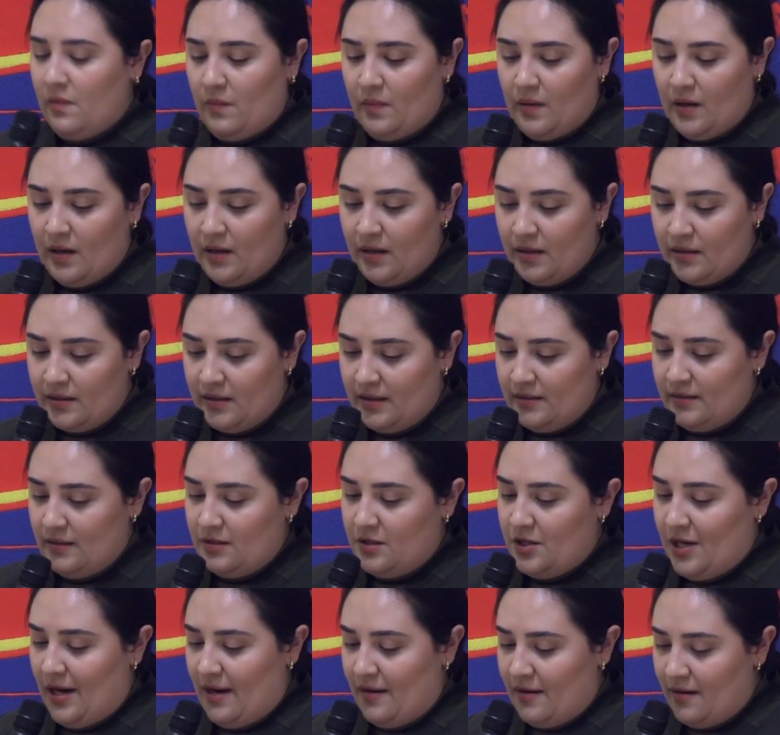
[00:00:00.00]
worked as a
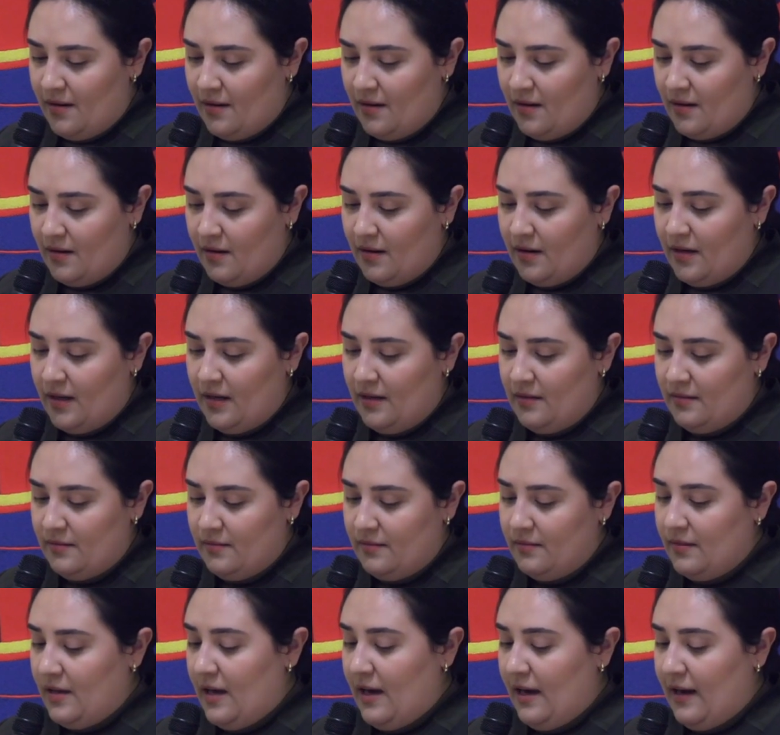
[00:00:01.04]
janitor
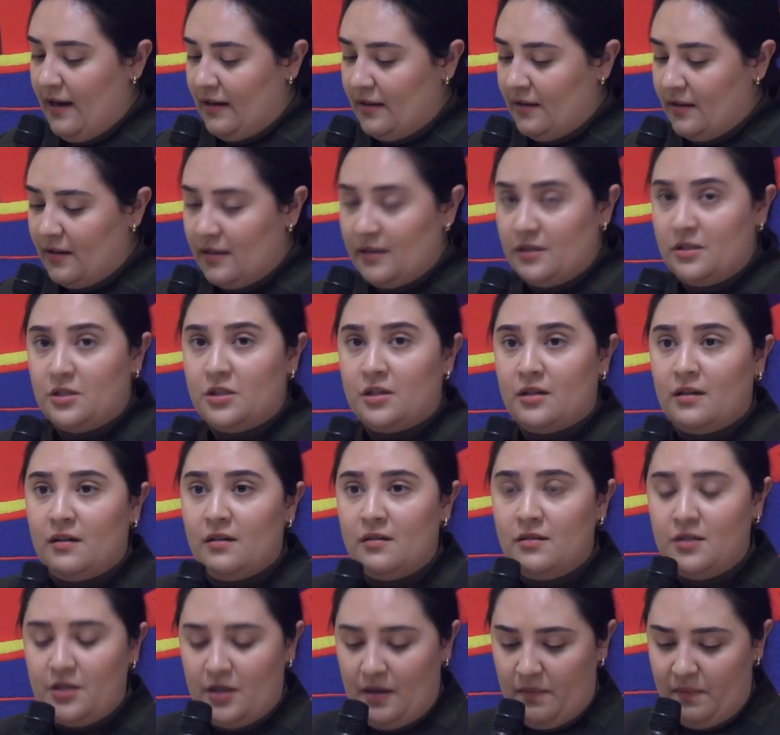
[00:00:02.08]
in the Anglican
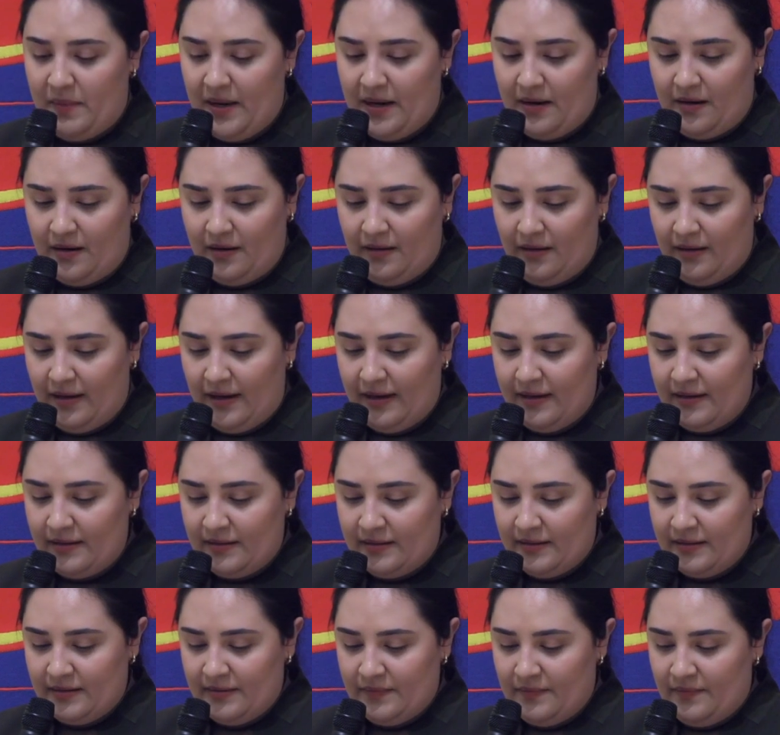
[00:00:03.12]
Church at Baker
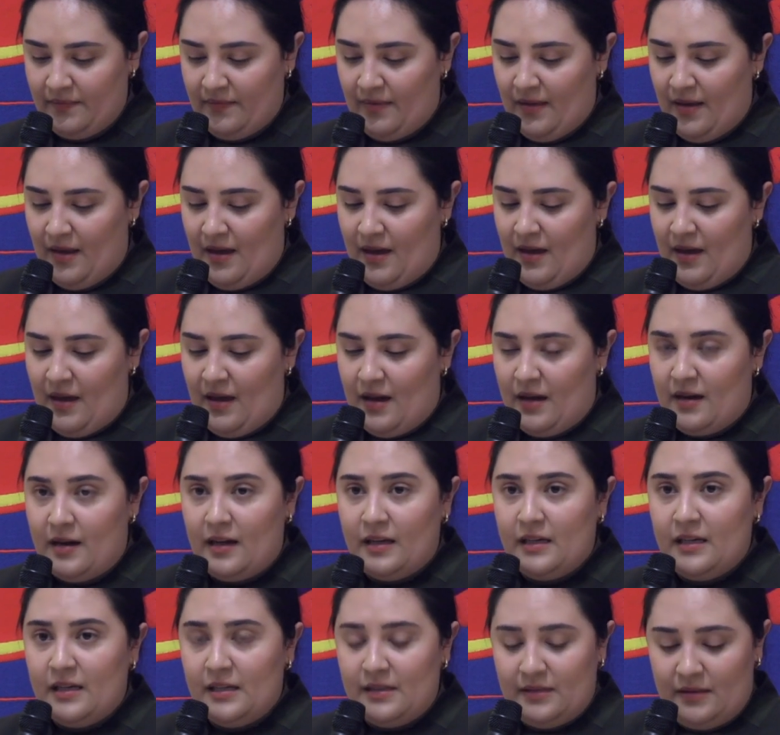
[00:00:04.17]
Lake. And
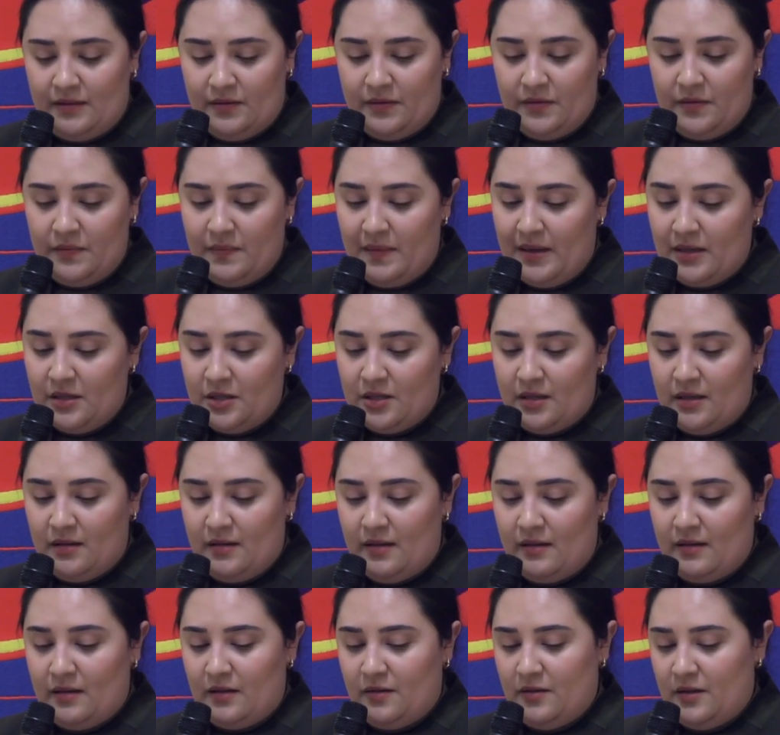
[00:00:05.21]
I need to mention
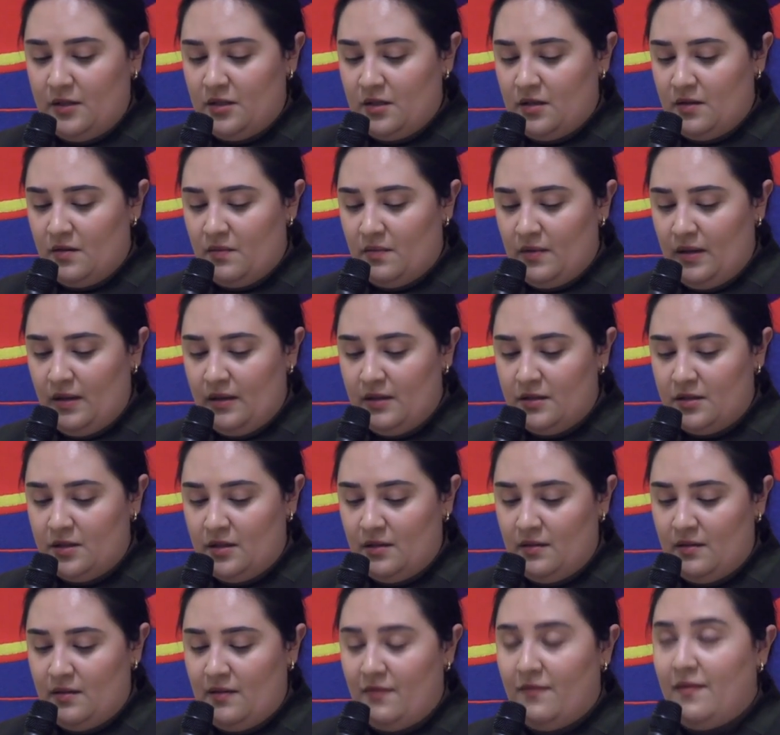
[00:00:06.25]
that the Christian
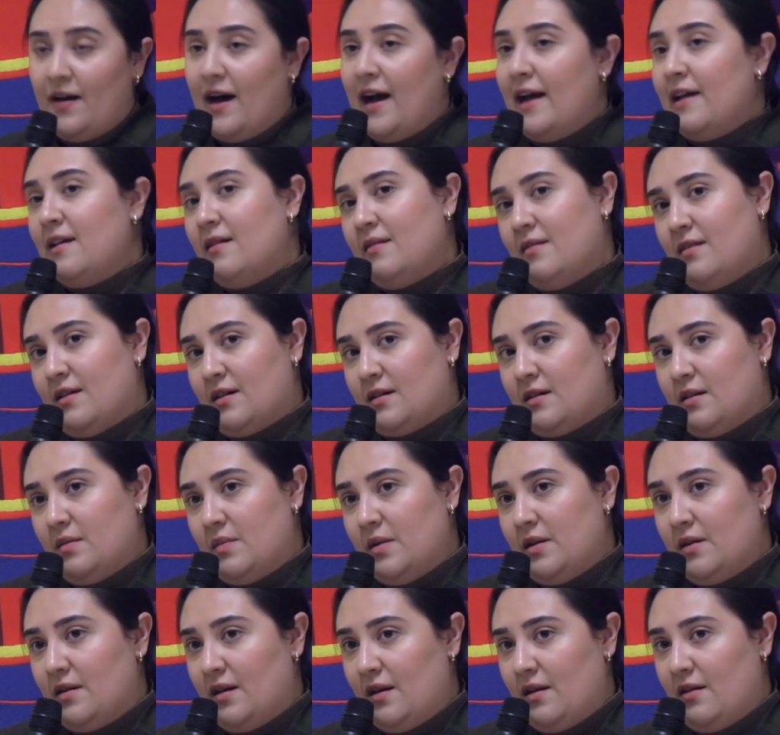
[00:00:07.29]
religion divided the
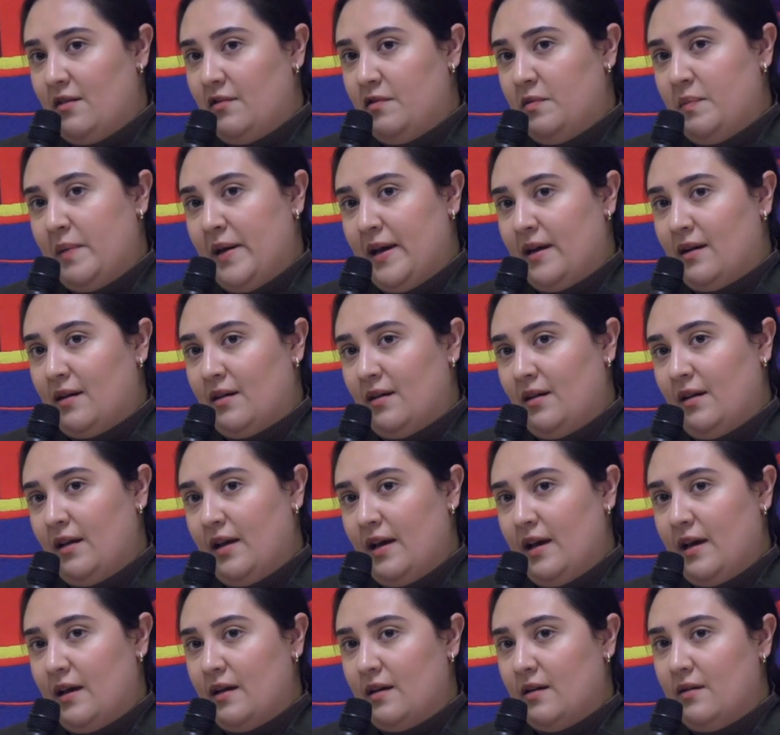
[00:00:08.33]
community of Baker
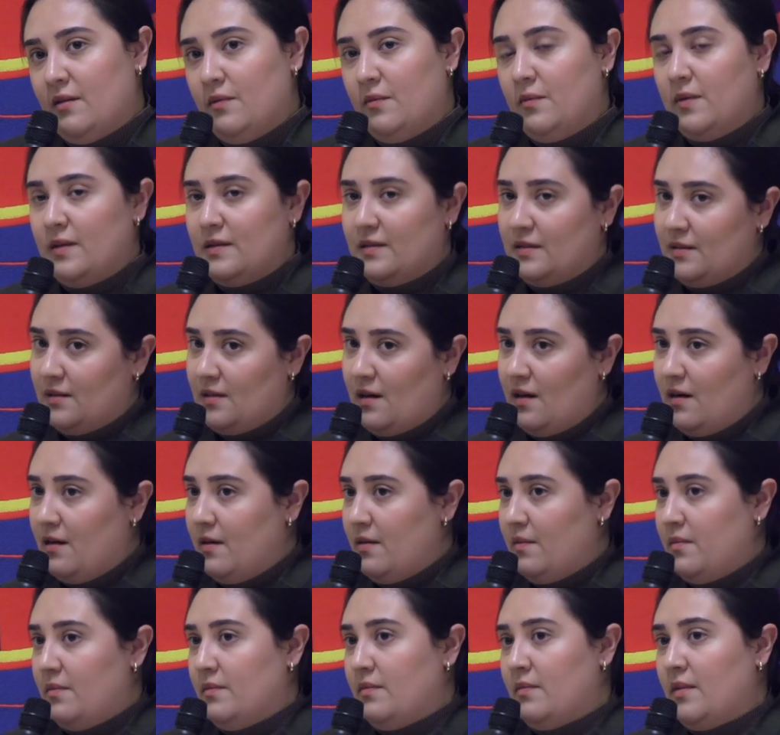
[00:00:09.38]
Lake, with
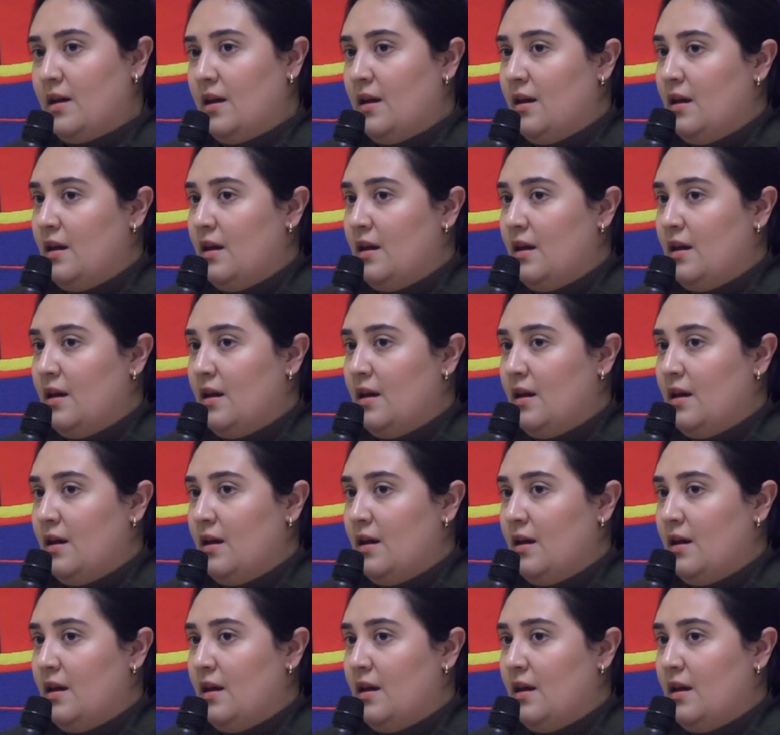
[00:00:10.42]
some